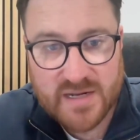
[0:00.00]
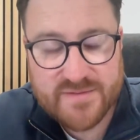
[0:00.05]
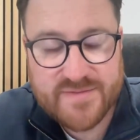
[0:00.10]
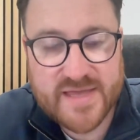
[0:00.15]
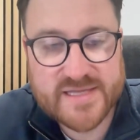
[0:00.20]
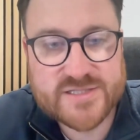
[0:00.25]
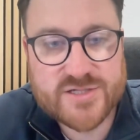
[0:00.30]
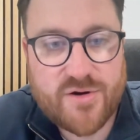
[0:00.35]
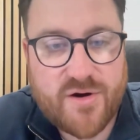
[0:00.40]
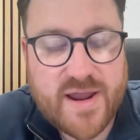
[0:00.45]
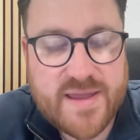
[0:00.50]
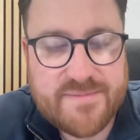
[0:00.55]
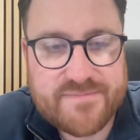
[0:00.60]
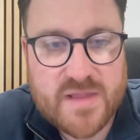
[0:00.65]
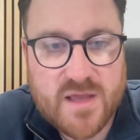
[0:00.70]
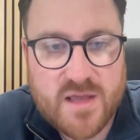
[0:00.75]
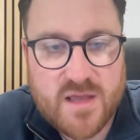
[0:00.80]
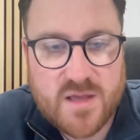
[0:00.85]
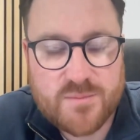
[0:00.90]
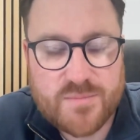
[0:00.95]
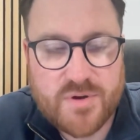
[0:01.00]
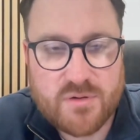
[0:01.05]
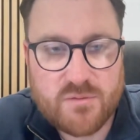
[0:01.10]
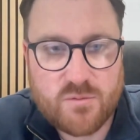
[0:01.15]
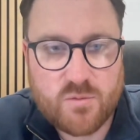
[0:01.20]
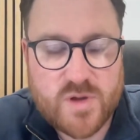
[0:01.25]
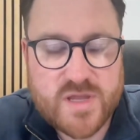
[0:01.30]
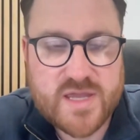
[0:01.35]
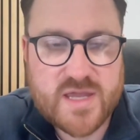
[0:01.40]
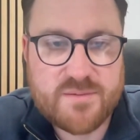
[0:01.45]
that's great,
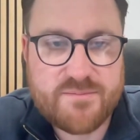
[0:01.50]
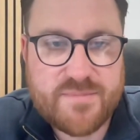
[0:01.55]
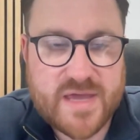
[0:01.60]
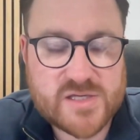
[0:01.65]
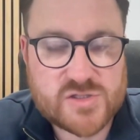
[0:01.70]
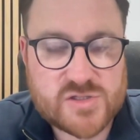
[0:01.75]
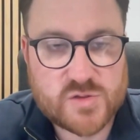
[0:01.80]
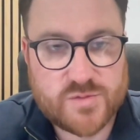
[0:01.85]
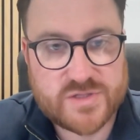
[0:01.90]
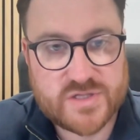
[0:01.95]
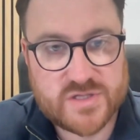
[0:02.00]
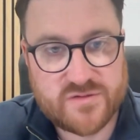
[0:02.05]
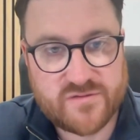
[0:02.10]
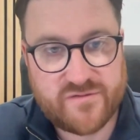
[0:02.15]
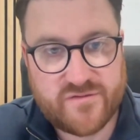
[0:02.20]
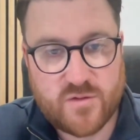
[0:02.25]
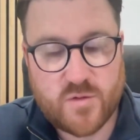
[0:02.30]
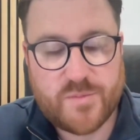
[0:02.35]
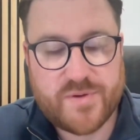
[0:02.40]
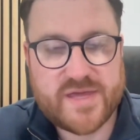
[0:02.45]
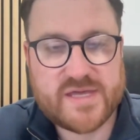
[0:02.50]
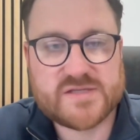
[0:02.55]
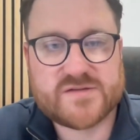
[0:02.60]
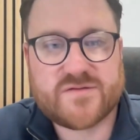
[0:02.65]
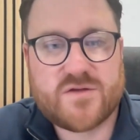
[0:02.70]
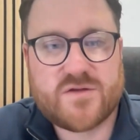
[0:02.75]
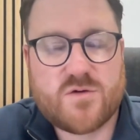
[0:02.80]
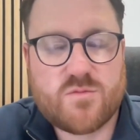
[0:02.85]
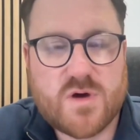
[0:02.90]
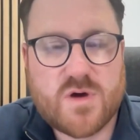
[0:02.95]
but we can make sure we do the full piece
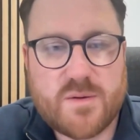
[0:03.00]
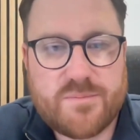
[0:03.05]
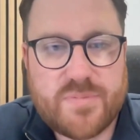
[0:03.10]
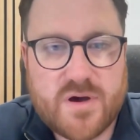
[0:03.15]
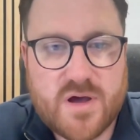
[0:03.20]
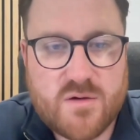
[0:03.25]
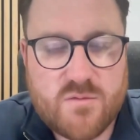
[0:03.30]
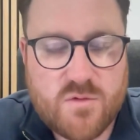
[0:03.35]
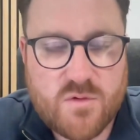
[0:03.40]
for you, whereby